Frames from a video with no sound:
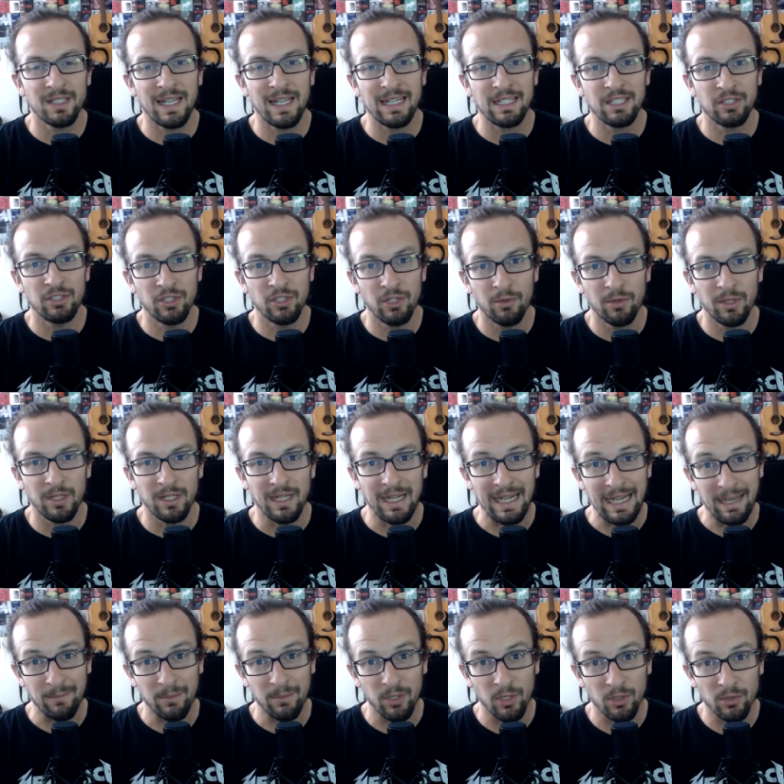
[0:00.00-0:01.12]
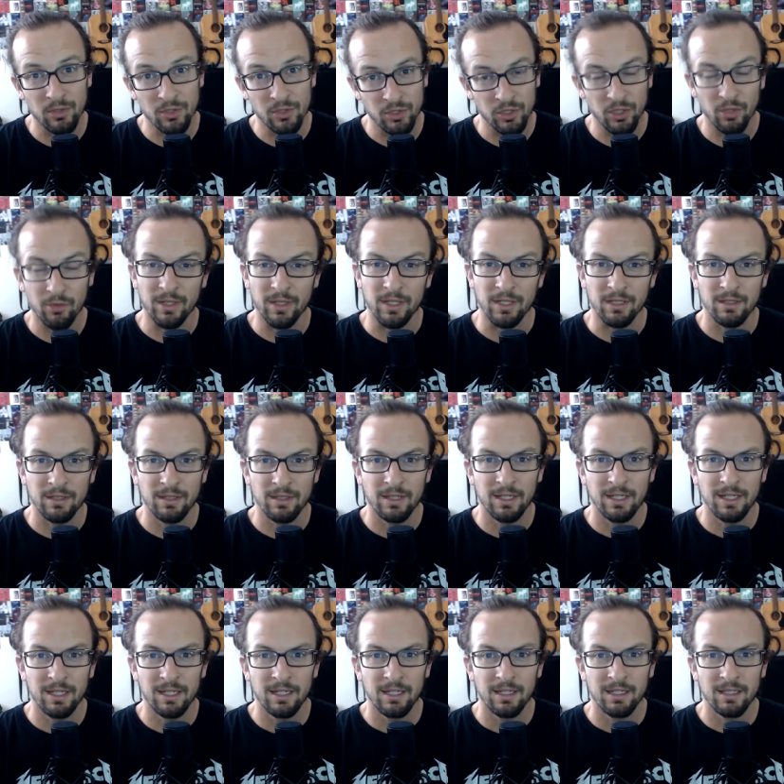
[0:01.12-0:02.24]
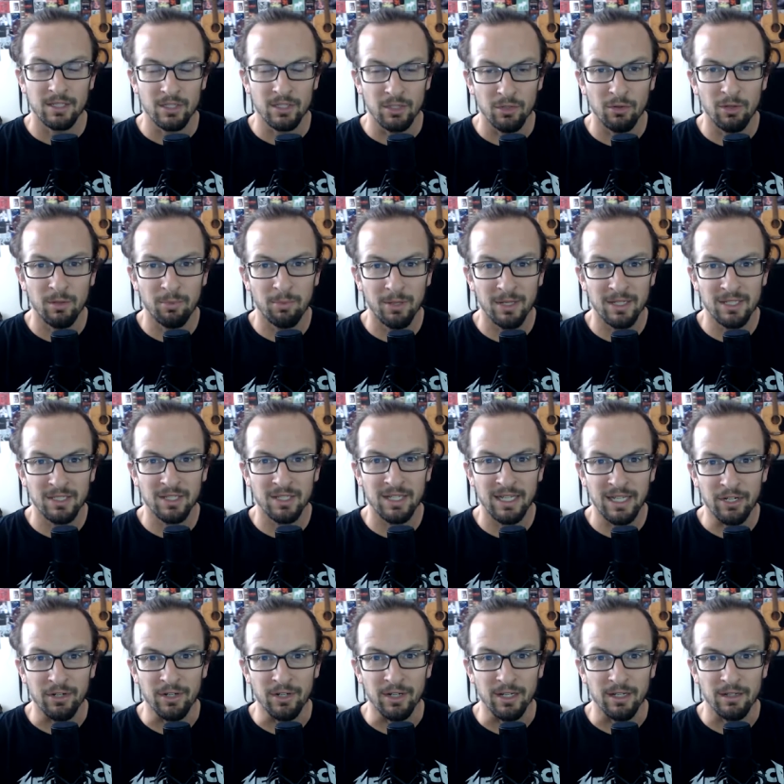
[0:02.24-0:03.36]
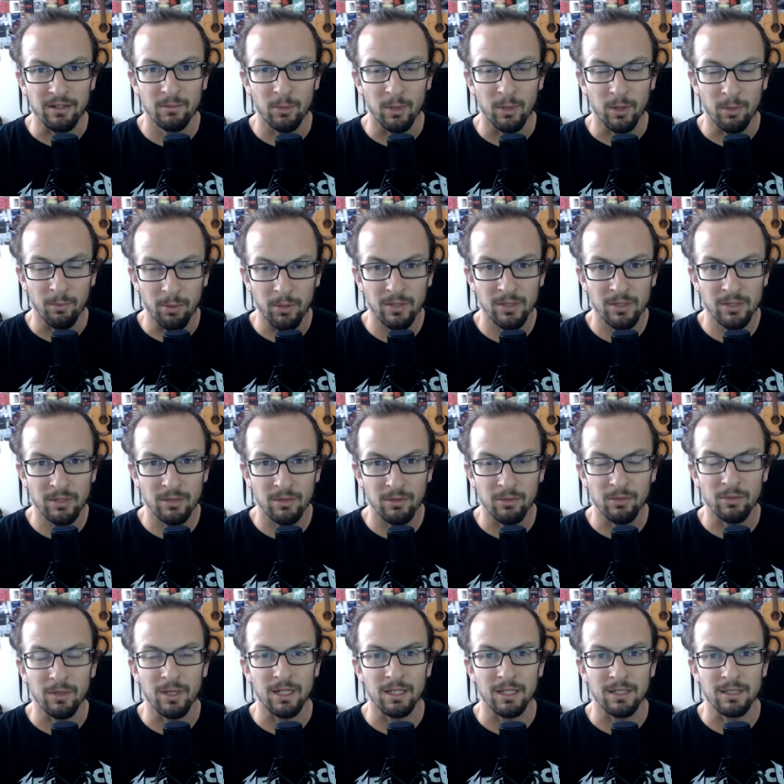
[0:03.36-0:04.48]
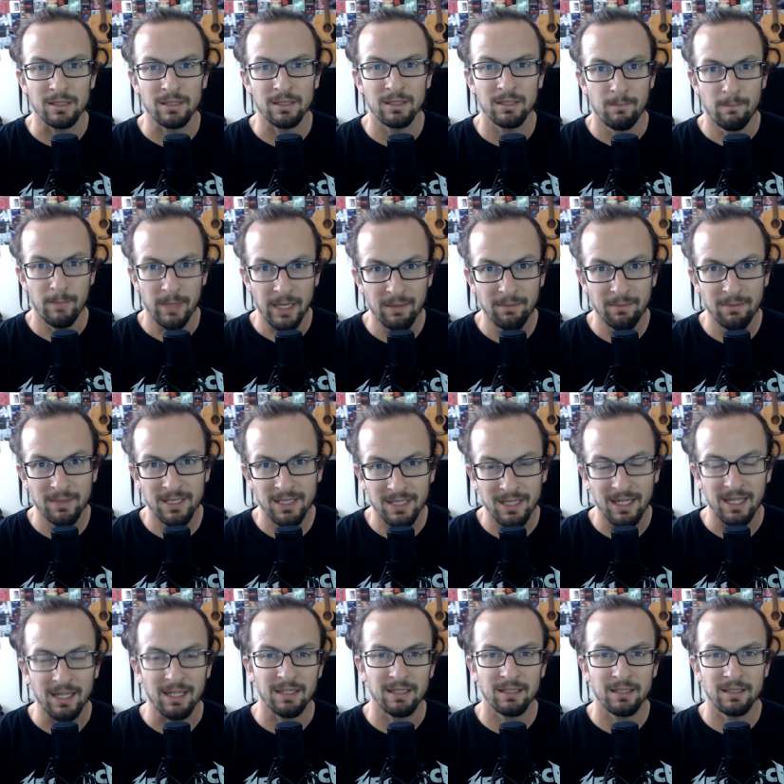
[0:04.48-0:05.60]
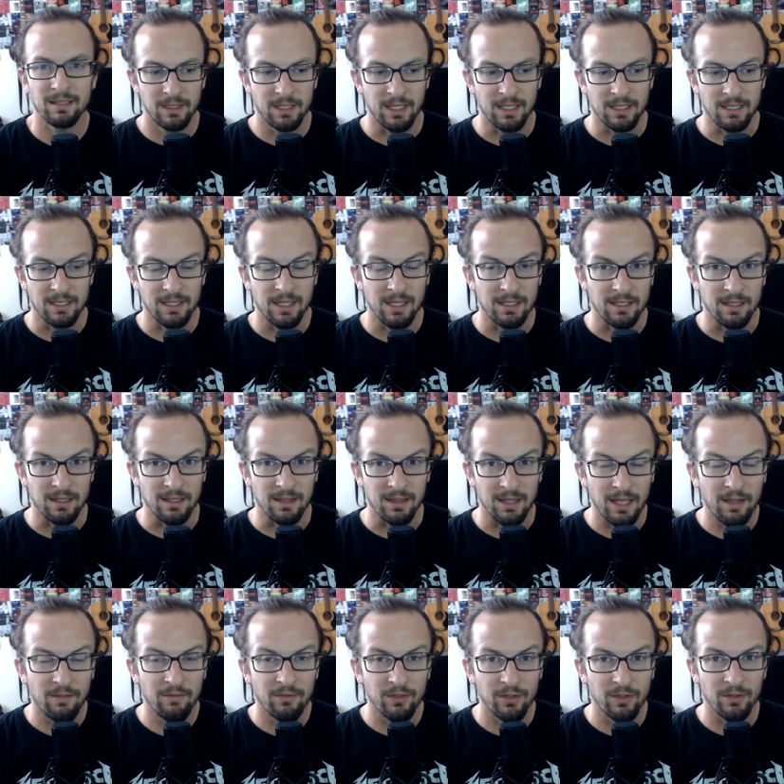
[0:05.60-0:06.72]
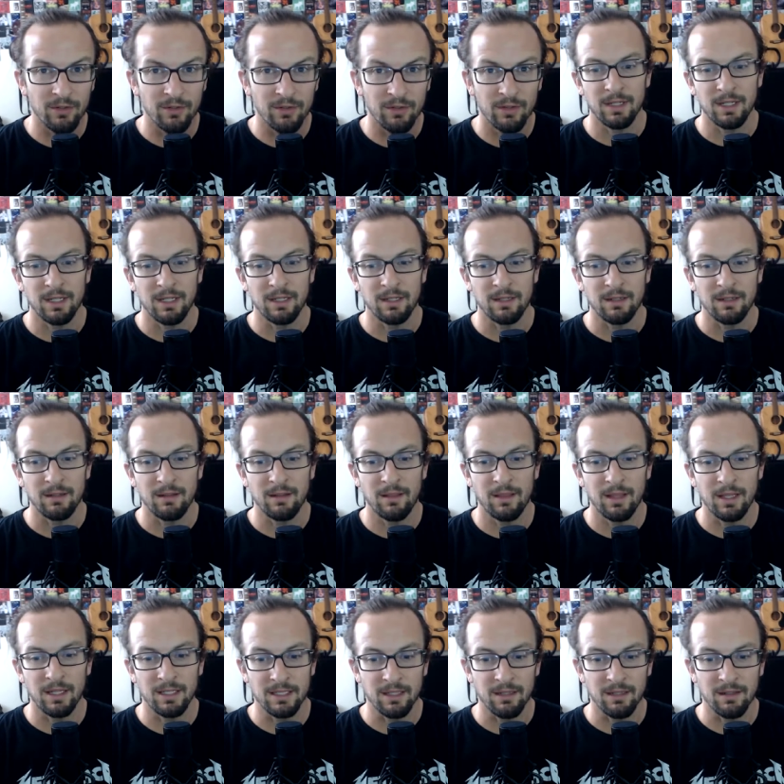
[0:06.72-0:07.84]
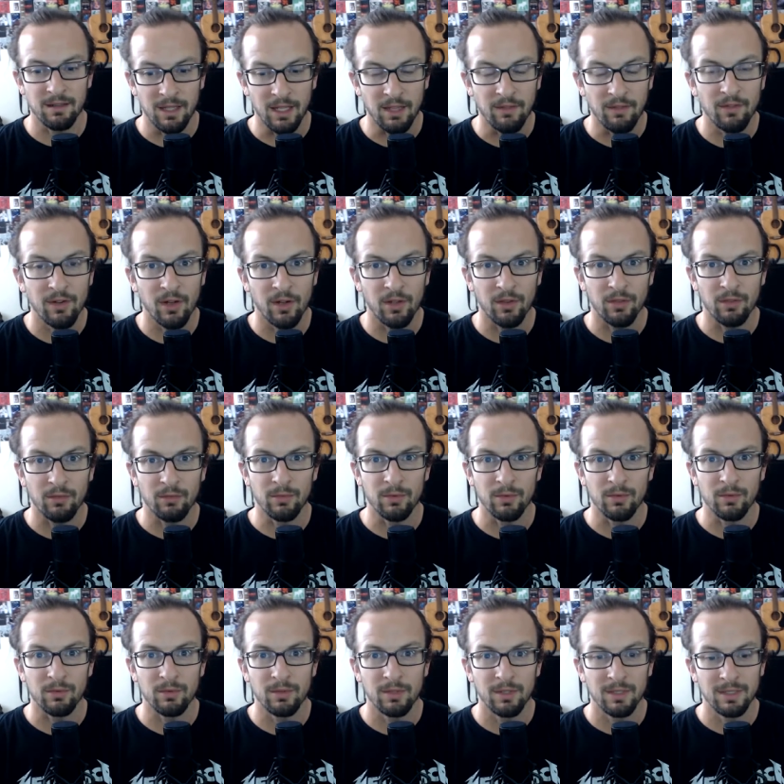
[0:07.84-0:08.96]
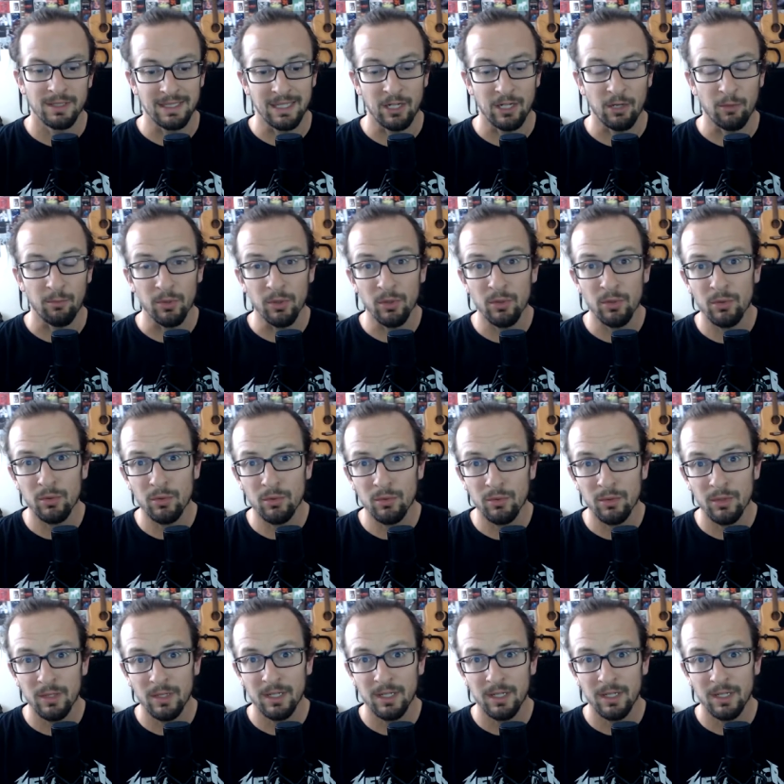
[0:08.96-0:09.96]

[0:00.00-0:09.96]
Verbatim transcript: Ask Joey. I'm your host, Joey. This is the only place on the internet where a person who has made mistakes takes things that they've learned and things that they've gone through to help you